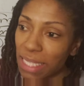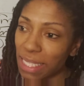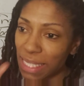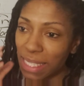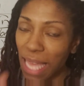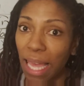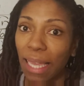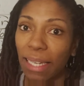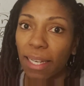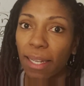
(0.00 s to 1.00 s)
is a
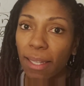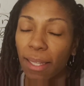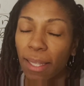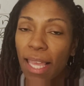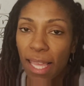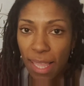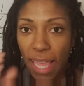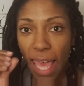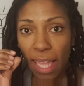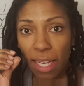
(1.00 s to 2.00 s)
sign
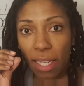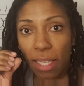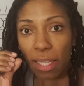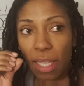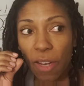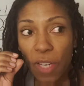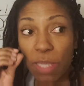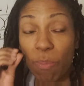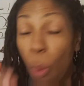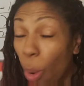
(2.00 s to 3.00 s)
that there is
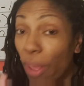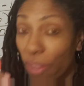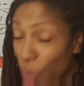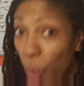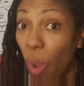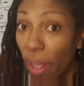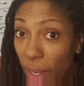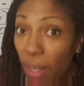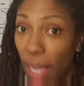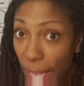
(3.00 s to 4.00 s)
more than
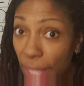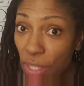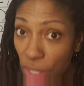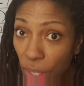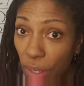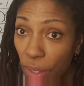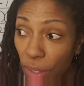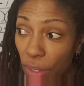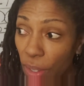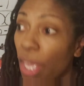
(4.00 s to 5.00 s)
one answer.
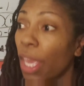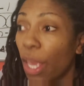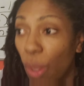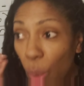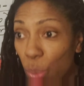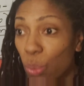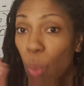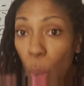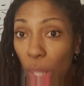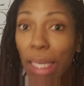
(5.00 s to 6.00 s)
And go through
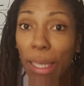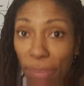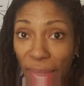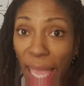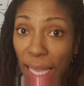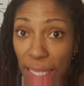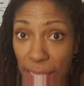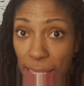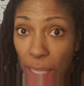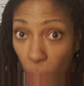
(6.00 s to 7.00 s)
all of them things.
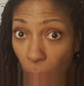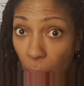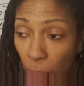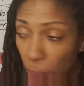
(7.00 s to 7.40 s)
Okay?